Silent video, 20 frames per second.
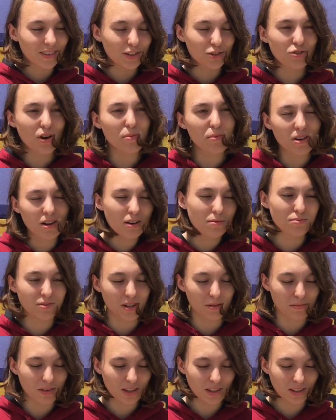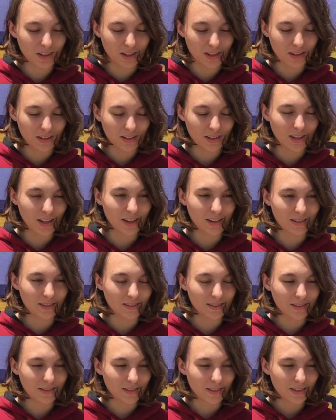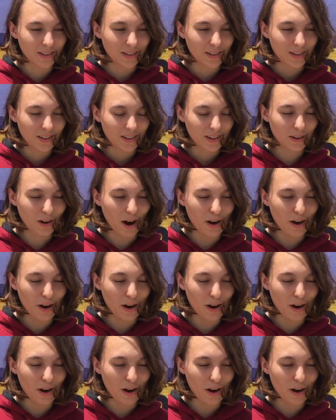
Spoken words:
The drama club is something that you know,